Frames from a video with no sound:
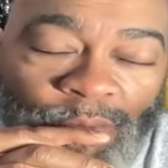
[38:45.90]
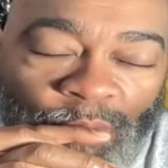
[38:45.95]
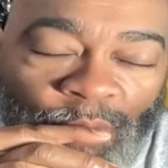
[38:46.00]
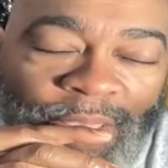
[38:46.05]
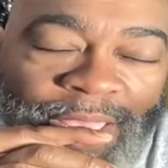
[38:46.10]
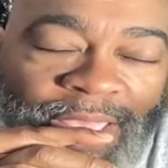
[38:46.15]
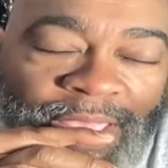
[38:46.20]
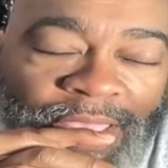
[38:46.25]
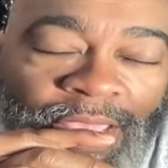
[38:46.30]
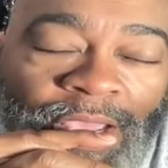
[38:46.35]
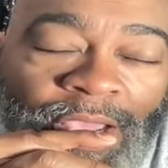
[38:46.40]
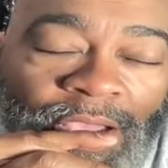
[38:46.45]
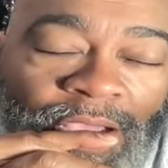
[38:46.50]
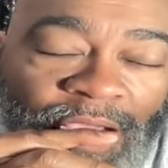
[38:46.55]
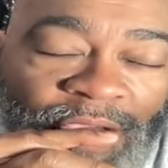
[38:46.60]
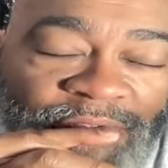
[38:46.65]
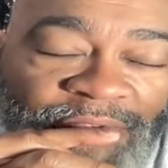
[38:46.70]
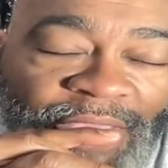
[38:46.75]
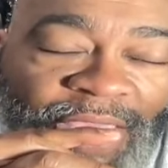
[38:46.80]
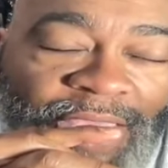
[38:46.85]
way
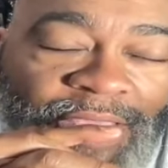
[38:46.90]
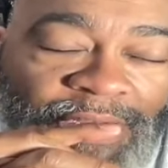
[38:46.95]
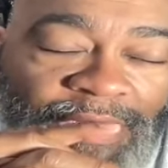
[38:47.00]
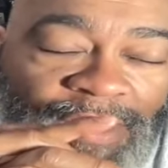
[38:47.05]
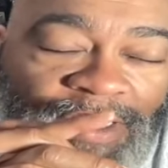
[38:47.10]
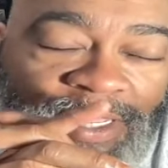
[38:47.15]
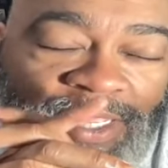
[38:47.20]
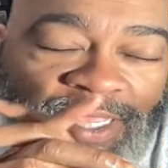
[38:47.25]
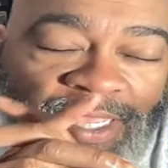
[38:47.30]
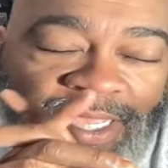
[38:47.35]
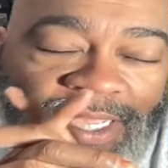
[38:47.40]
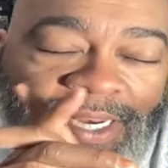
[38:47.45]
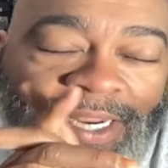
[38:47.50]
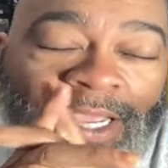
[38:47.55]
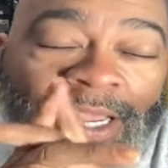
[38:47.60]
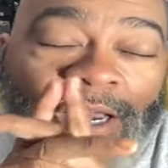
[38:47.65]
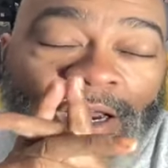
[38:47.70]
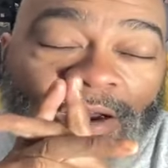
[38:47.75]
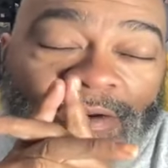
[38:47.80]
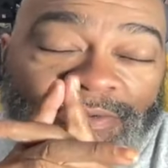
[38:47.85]
of handling it,
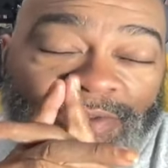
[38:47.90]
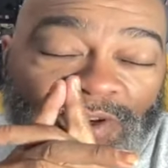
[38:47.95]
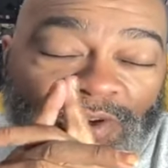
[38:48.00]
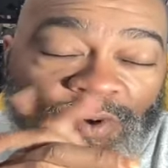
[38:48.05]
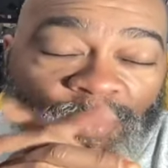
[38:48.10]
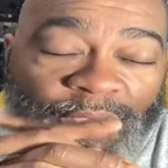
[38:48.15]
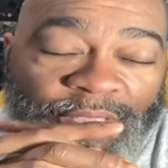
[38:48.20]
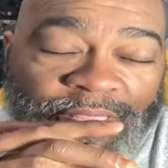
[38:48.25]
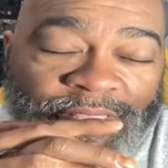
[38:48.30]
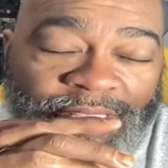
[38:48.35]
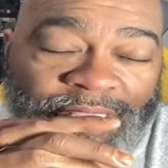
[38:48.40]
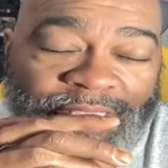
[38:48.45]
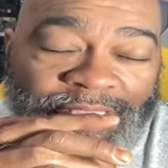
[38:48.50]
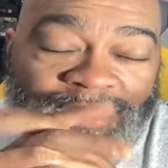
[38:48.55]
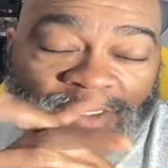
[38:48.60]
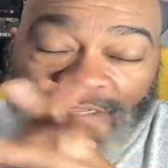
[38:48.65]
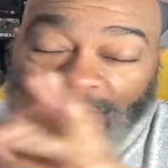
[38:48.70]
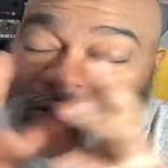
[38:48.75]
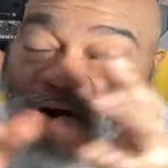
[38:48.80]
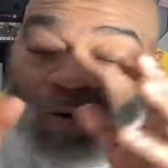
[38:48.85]
of doing
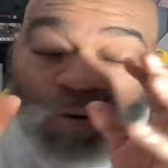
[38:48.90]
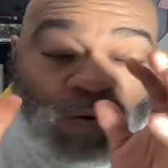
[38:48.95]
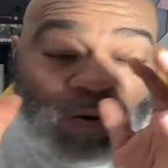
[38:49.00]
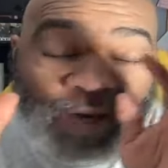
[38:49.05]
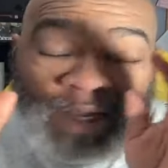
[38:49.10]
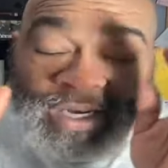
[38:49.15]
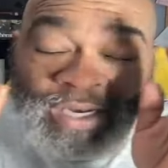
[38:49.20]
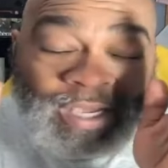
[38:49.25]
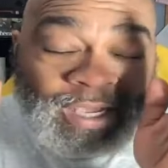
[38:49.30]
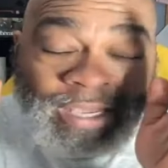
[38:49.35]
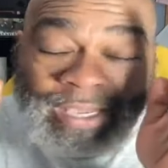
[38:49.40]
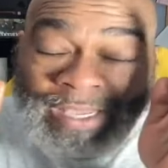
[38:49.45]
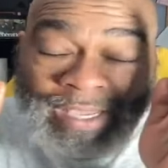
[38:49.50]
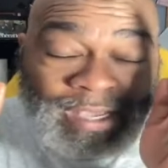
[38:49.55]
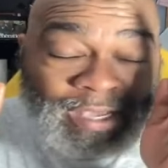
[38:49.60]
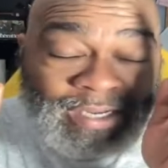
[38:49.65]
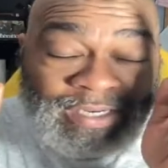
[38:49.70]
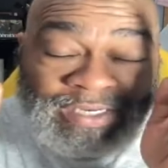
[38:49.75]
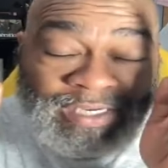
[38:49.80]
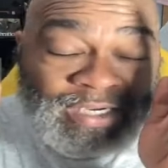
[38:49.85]
things. No one
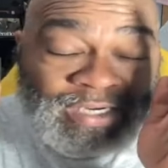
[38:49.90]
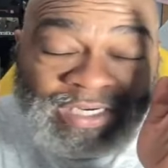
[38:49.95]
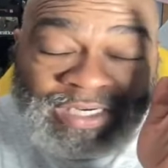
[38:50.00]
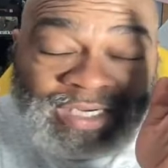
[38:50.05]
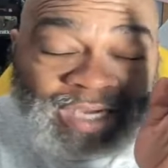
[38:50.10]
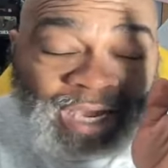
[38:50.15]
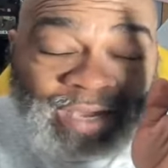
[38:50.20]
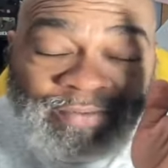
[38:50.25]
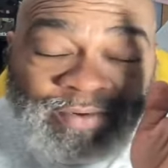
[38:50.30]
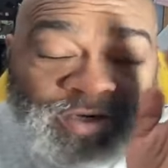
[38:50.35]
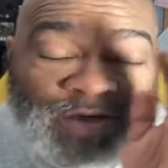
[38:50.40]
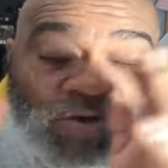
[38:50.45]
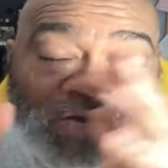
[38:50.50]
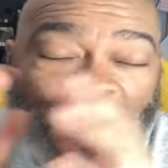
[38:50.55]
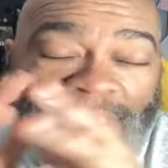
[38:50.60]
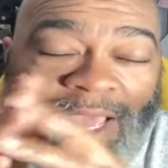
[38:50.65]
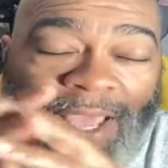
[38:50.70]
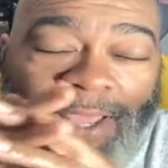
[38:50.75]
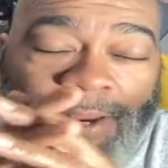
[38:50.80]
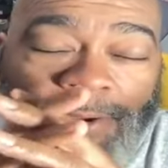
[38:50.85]
took the time to do
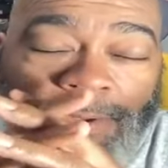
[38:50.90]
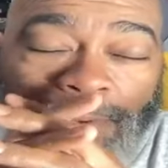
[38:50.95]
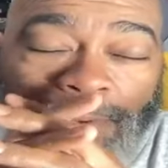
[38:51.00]
that.